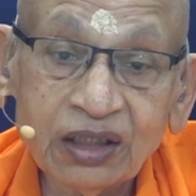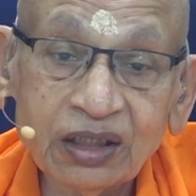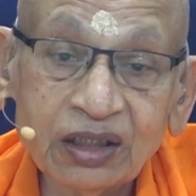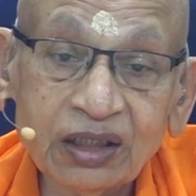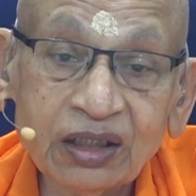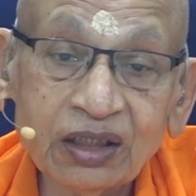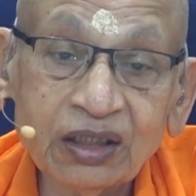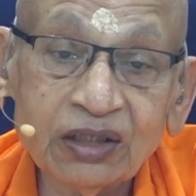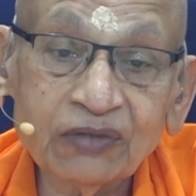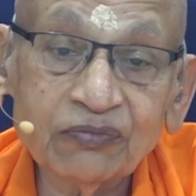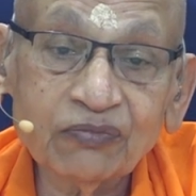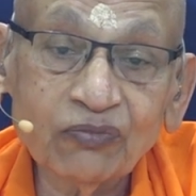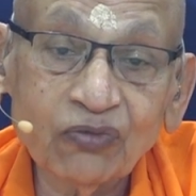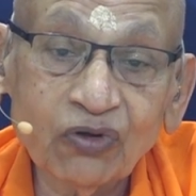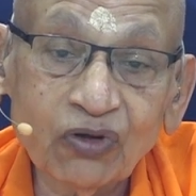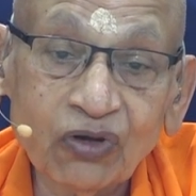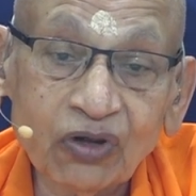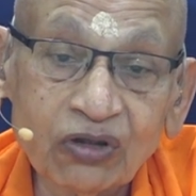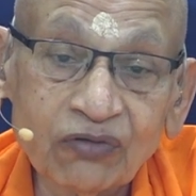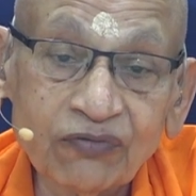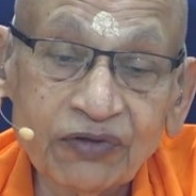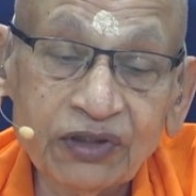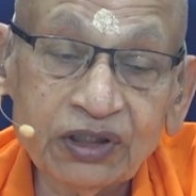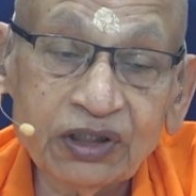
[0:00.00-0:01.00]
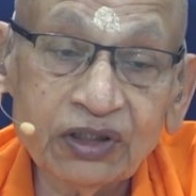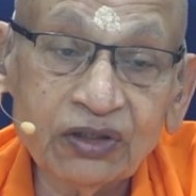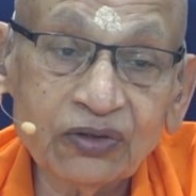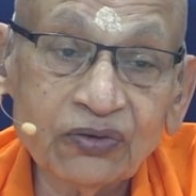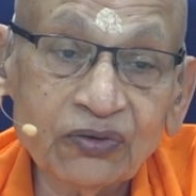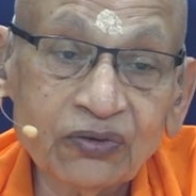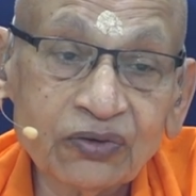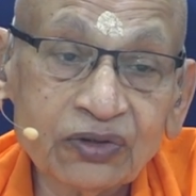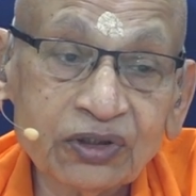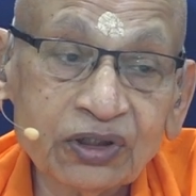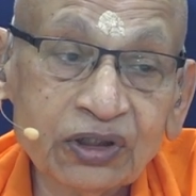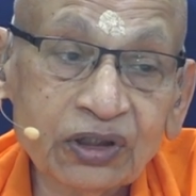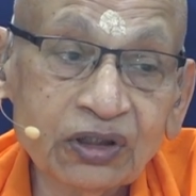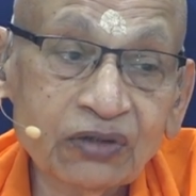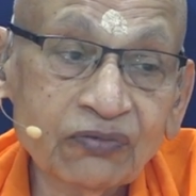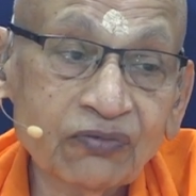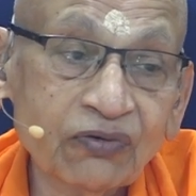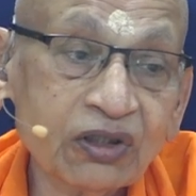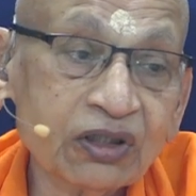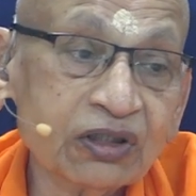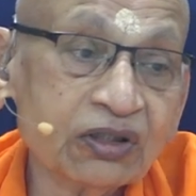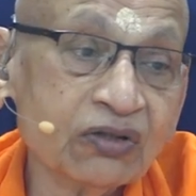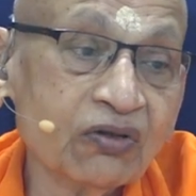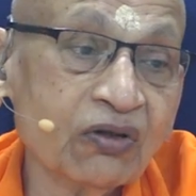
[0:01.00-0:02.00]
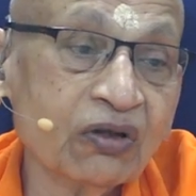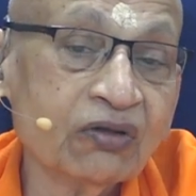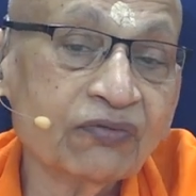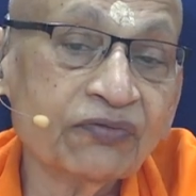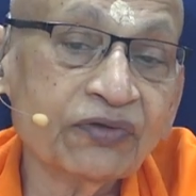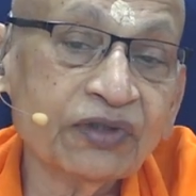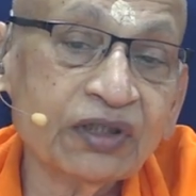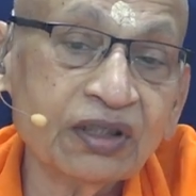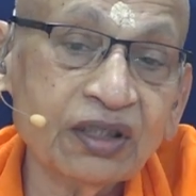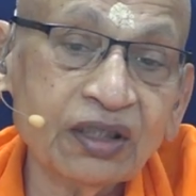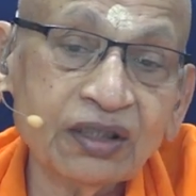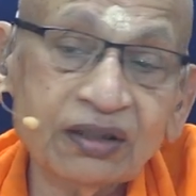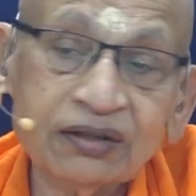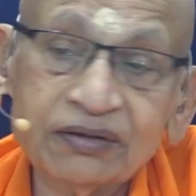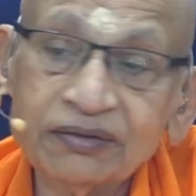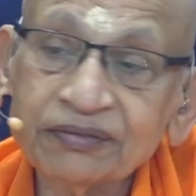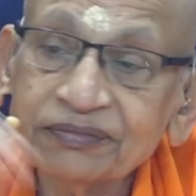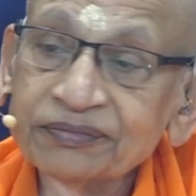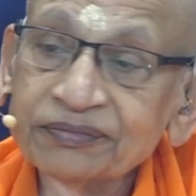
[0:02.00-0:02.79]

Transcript: is born of anya drishti, what's wrong with that?